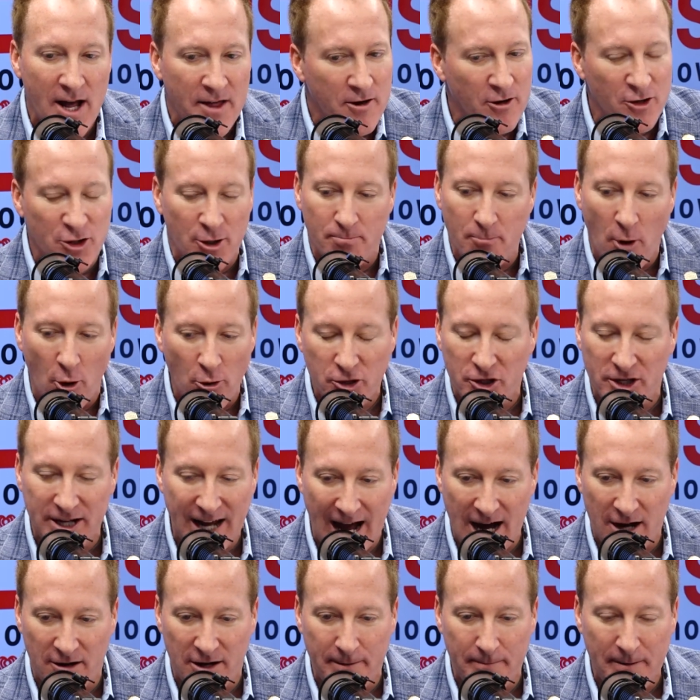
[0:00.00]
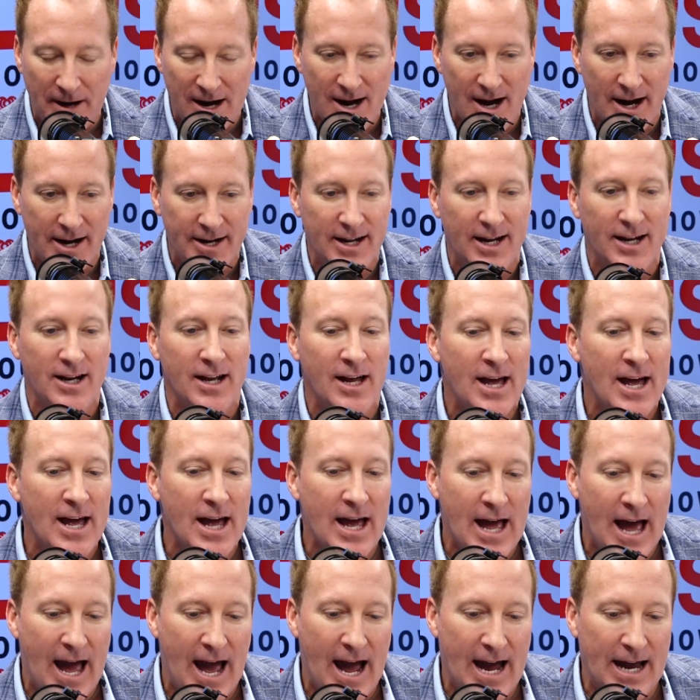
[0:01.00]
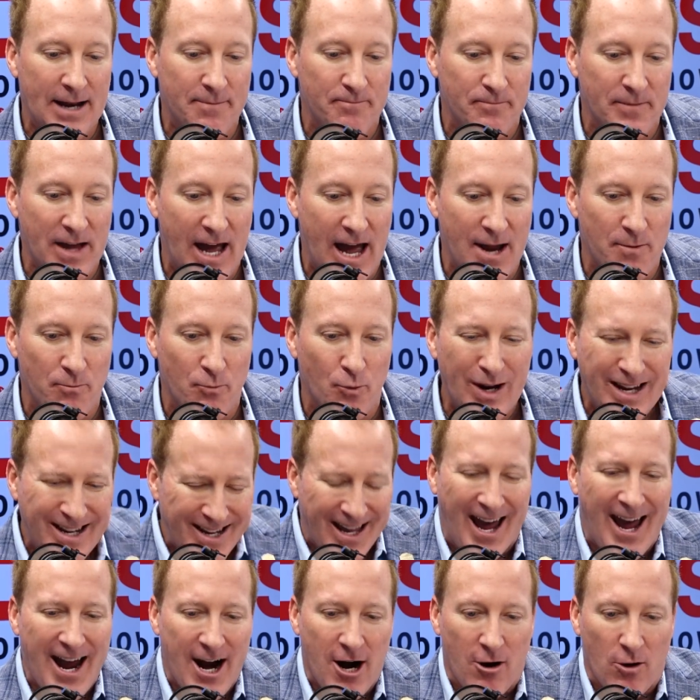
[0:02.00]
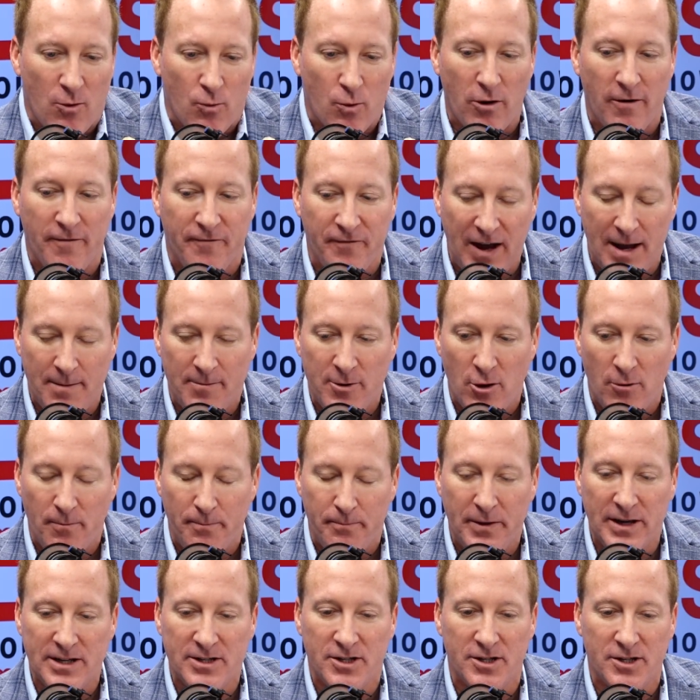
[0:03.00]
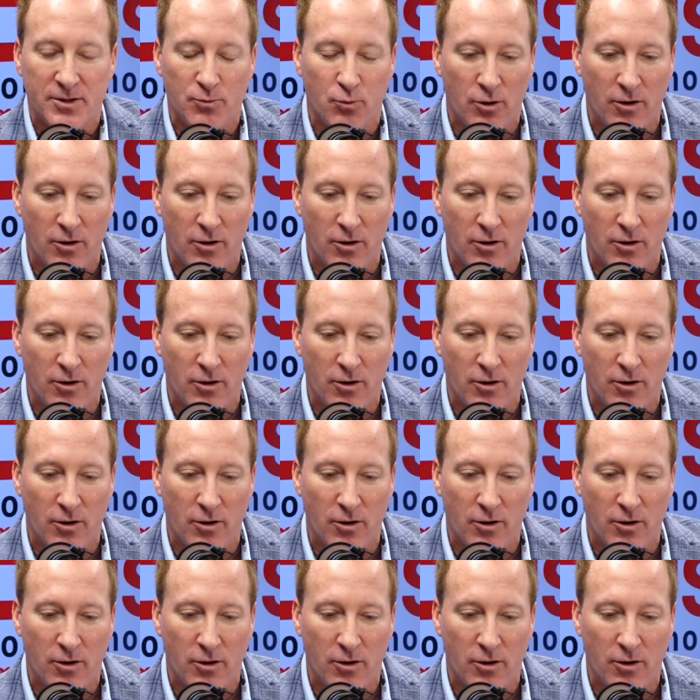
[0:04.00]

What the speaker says: There's emotionality behind it, and we care. We're a family-owned business.